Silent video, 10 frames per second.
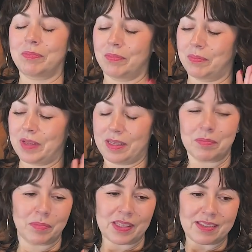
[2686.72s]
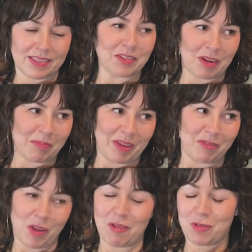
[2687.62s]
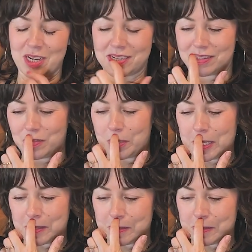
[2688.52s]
but please interrupt me if you have questions because